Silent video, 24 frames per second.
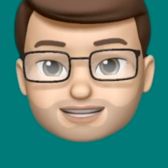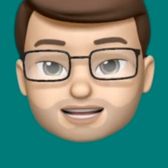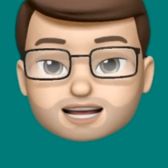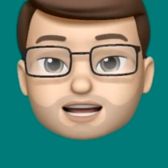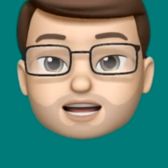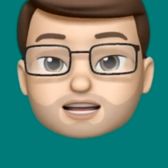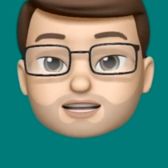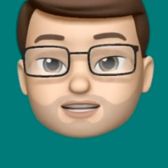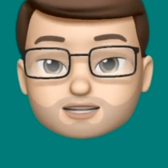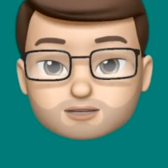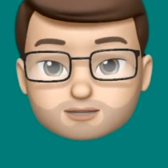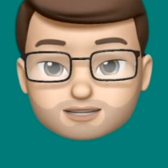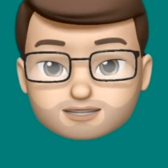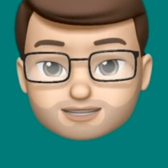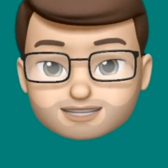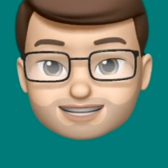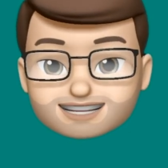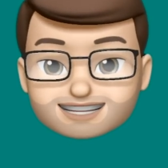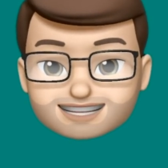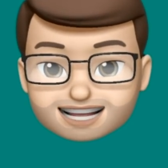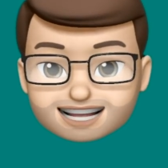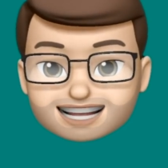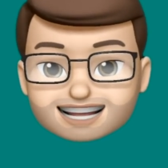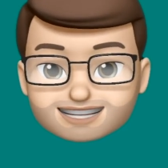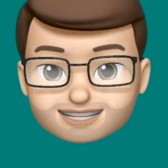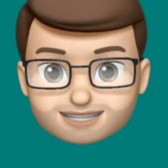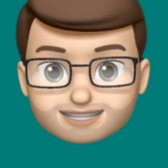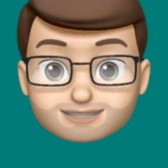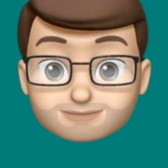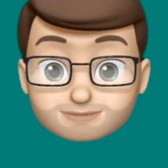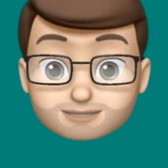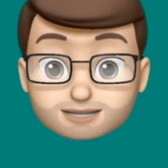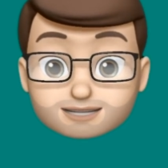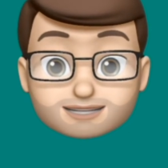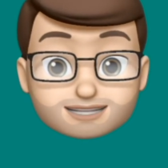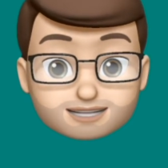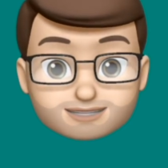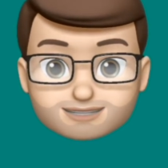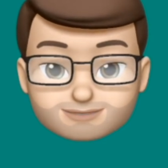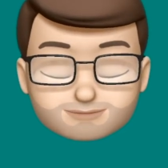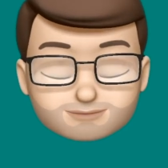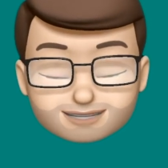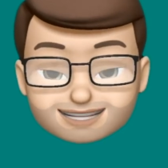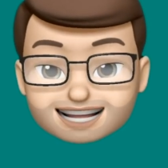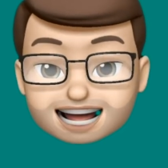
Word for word: You could then take this photo and put it